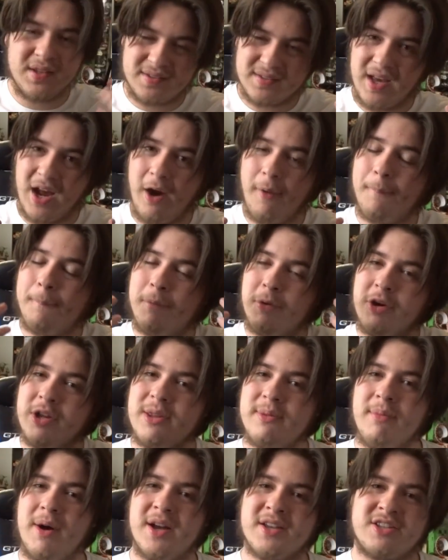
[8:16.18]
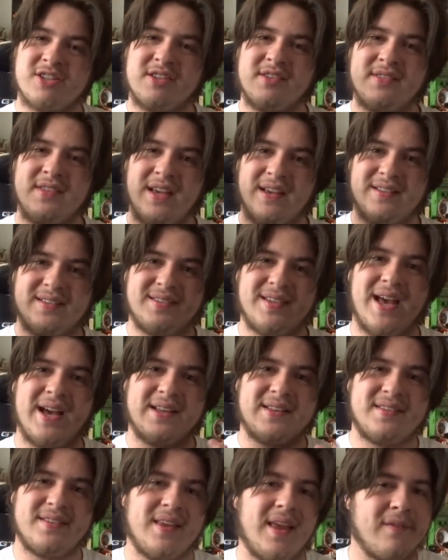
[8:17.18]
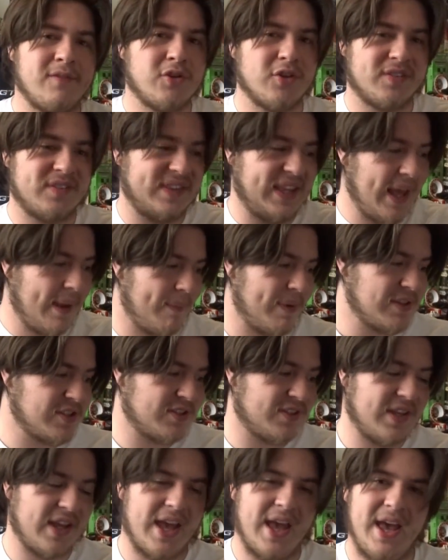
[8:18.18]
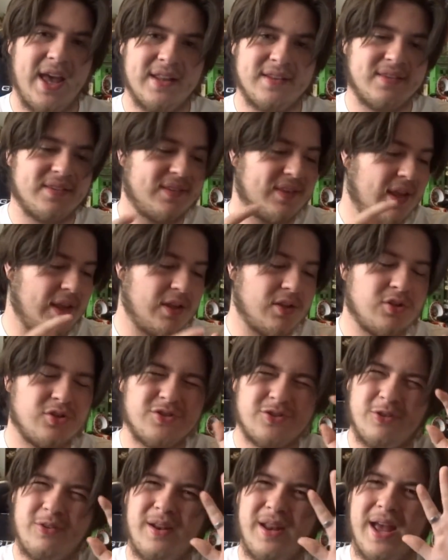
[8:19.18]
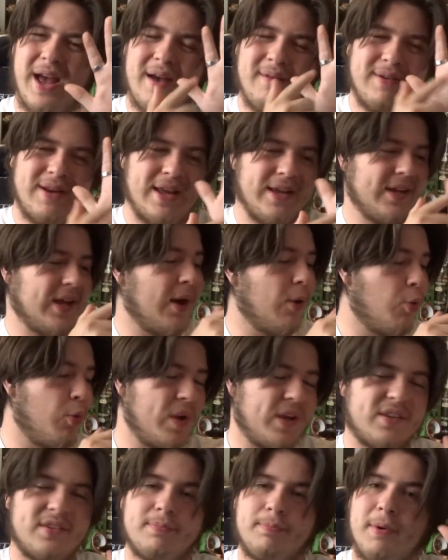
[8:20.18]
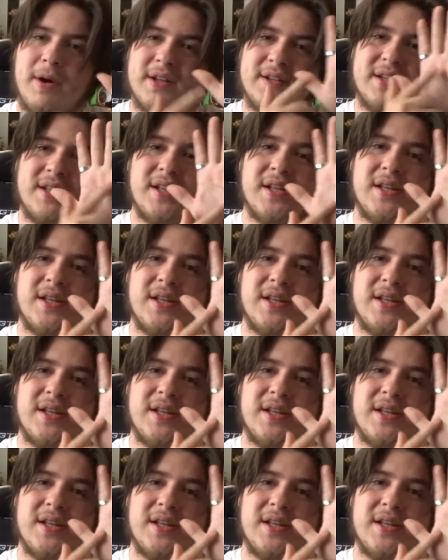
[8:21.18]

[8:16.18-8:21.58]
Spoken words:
These are pretty much the exact same, just damage the hands. They usually have like a weak spot,